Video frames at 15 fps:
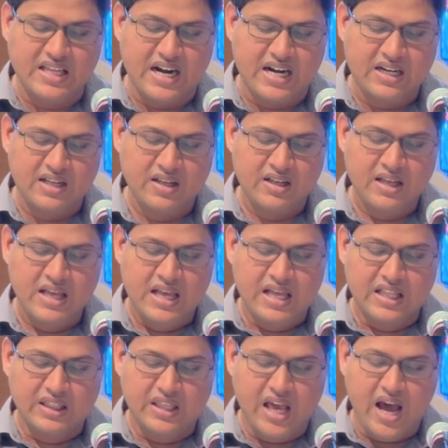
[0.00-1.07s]
that
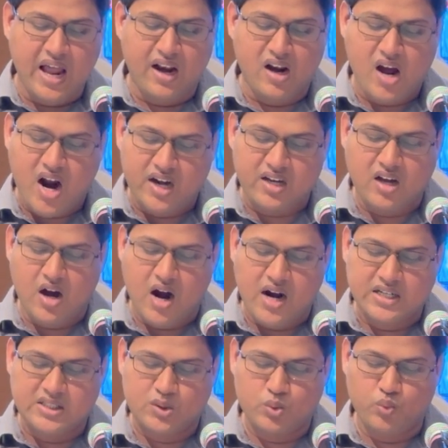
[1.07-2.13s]
they are not
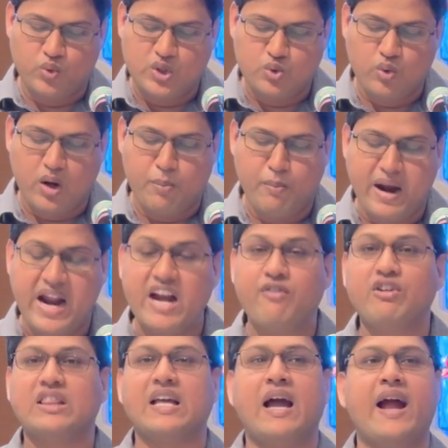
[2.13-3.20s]
gods which were made
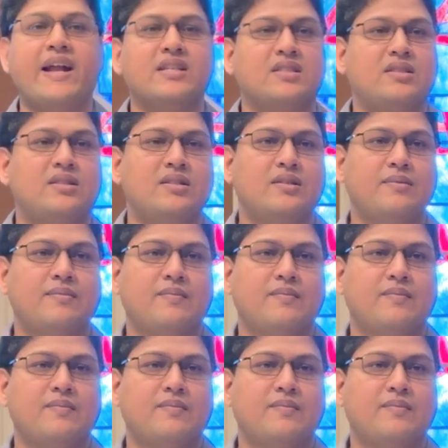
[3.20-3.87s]
with hands.